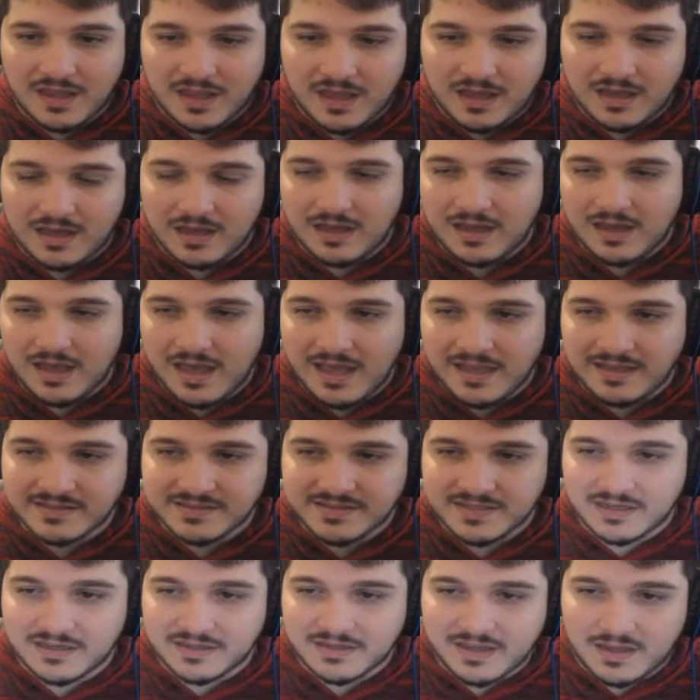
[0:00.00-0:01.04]

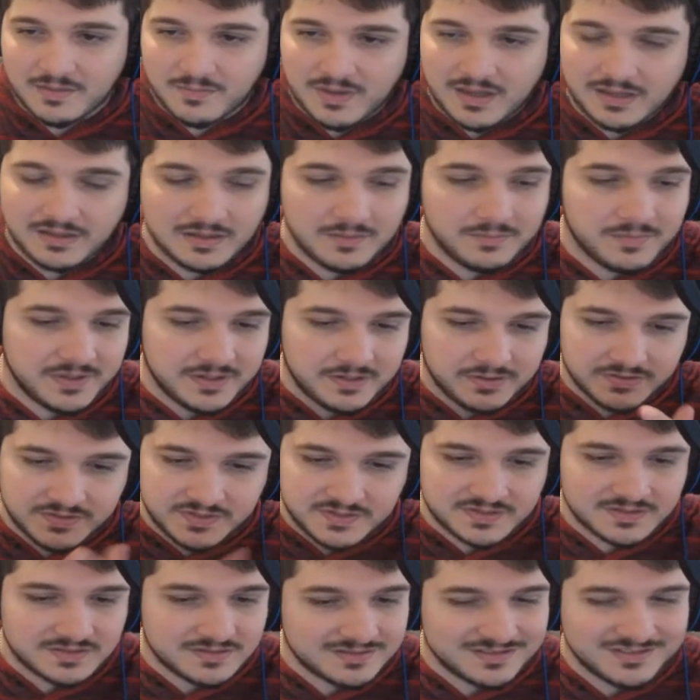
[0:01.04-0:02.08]
Yeah, man, the
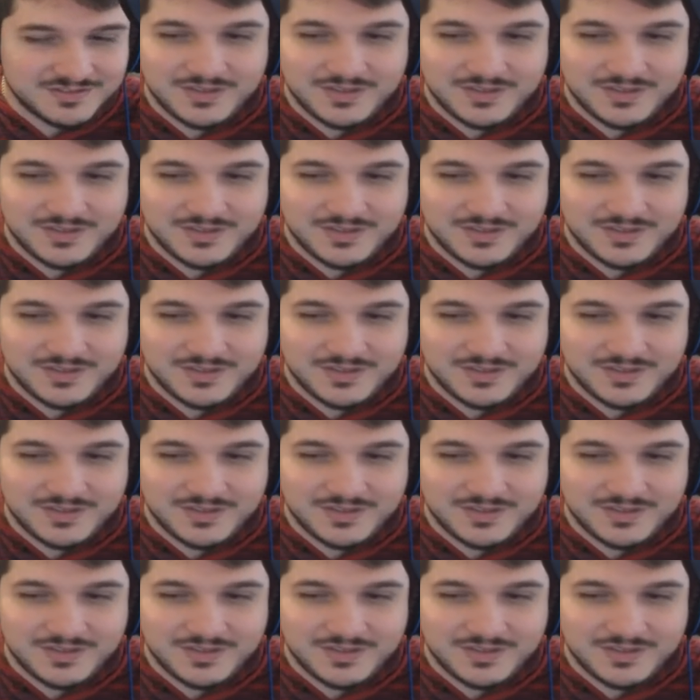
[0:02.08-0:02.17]
bidders.